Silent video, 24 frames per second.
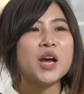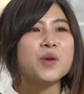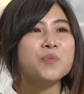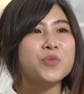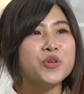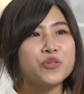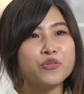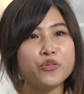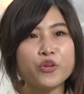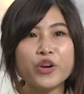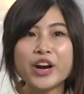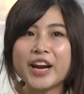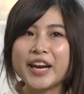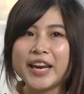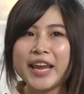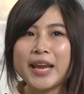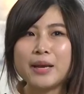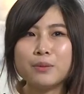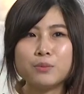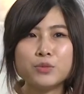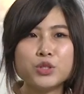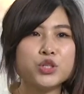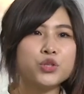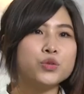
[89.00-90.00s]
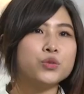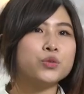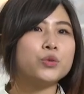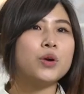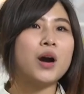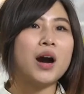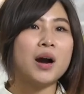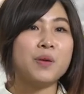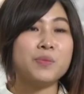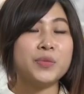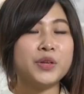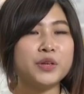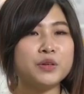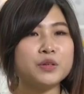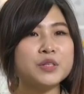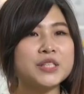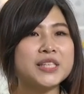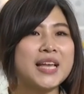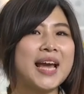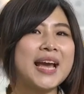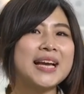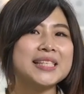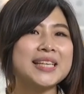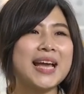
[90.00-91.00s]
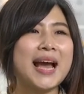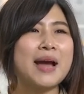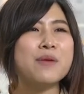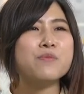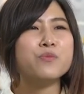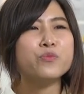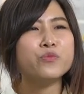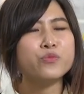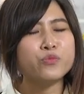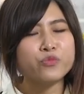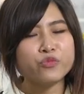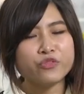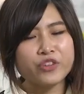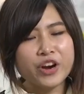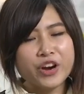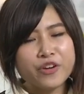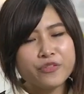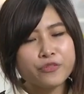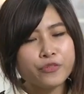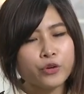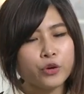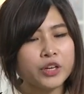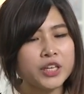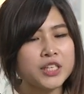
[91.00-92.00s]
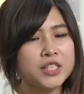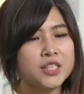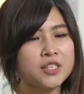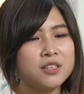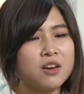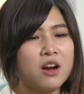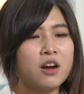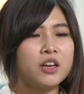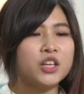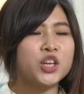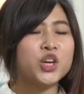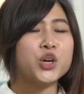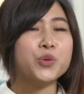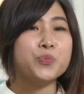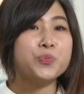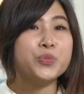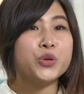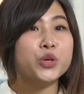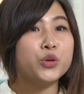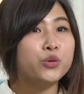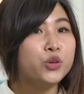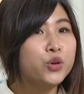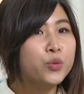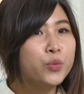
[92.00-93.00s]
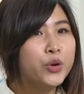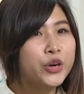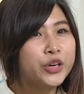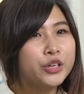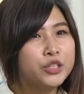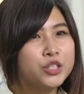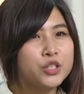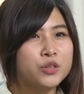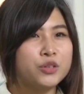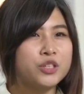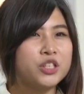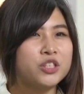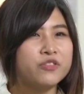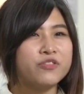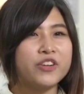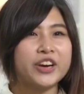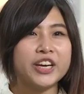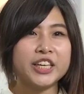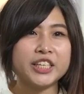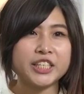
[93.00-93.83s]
Before I came to Middlesex, I'm very focused on computer work, so it's very